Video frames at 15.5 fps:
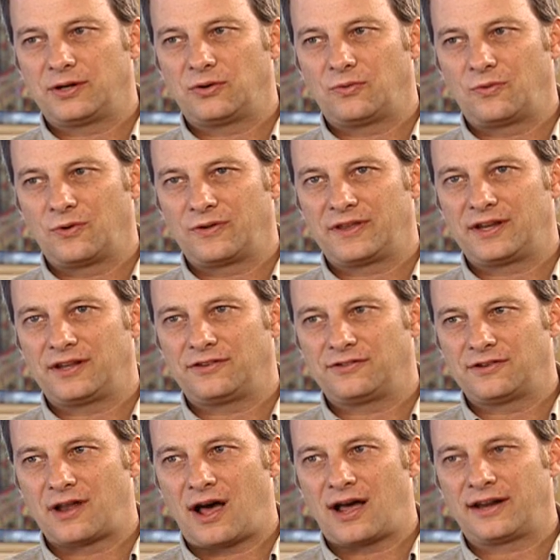been a war that
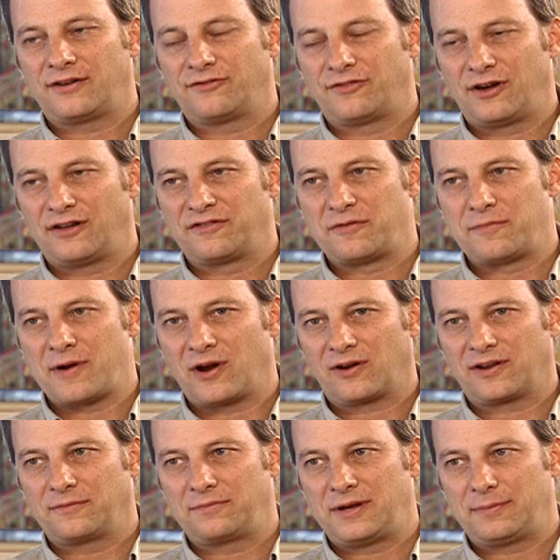has not involved the
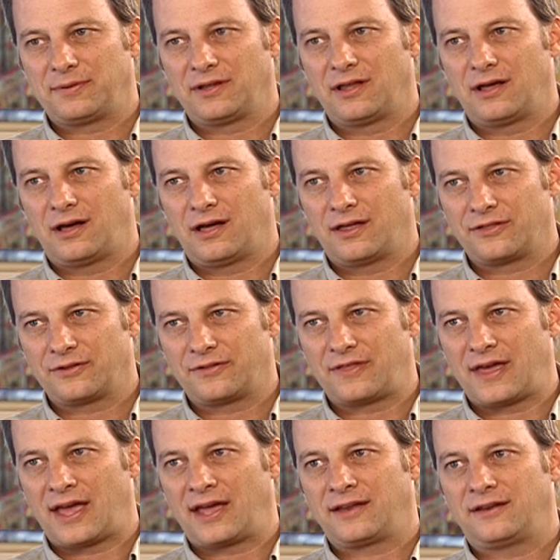american people other
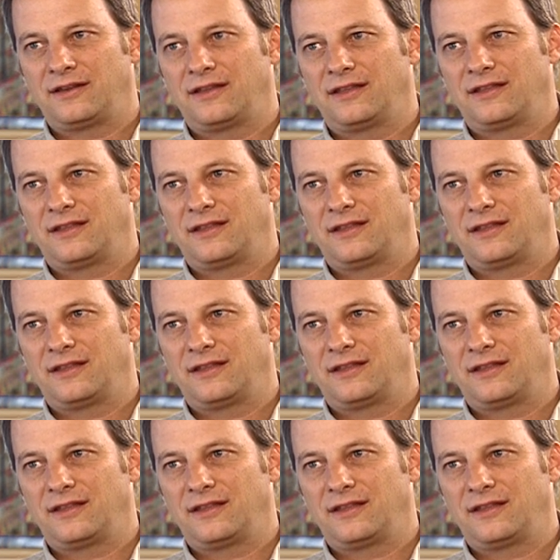than